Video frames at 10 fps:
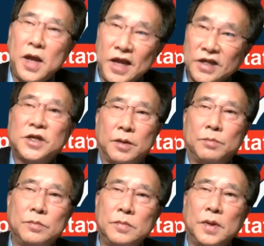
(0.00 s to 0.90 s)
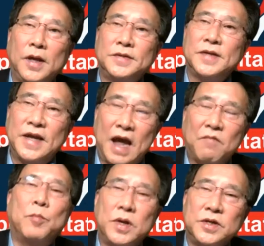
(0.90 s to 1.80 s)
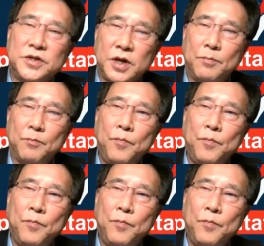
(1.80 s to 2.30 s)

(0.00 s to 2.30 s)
his ship. It's a government ship.